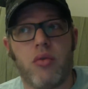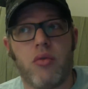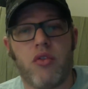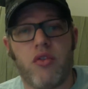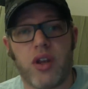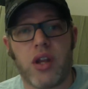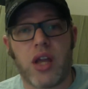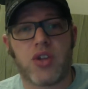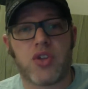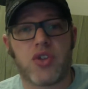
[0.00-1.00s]
fit
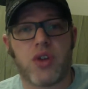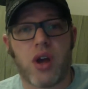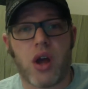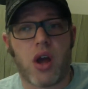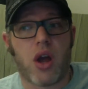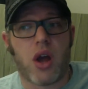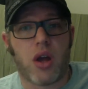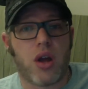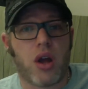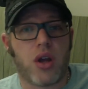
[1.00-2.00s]

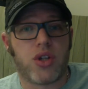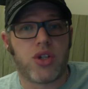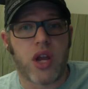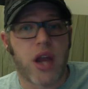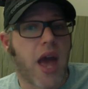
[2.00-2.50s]
an